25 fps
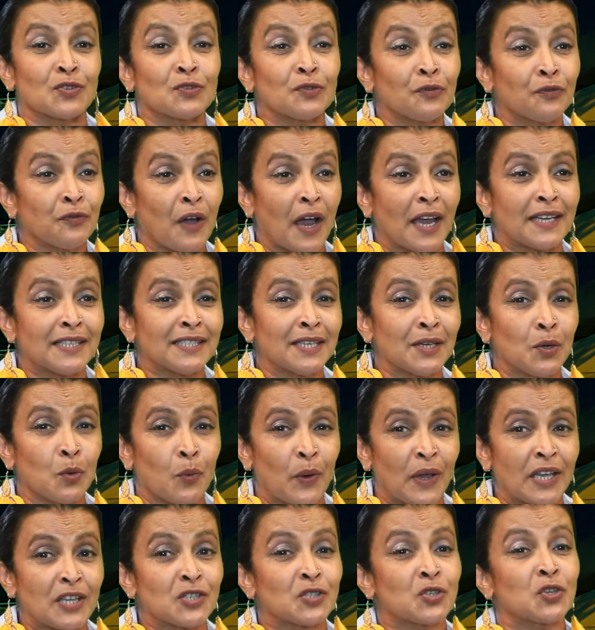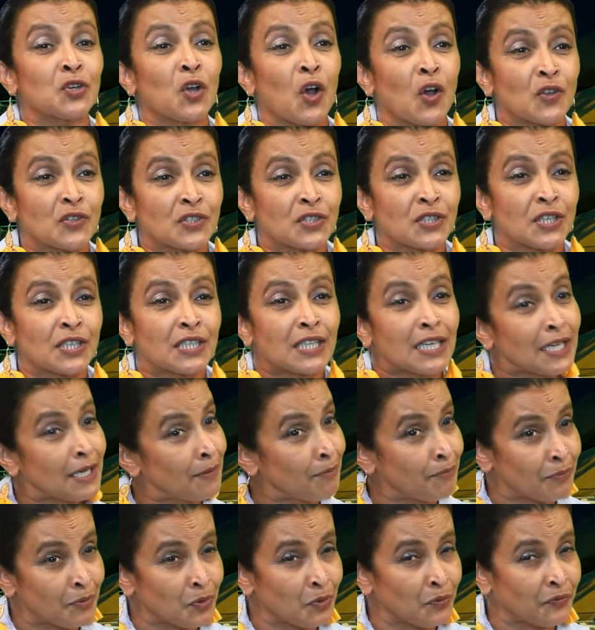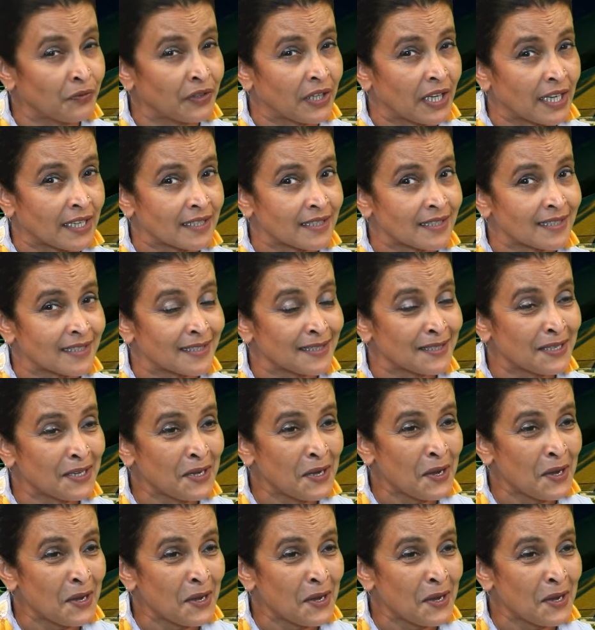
to finding ways to constantly improve things.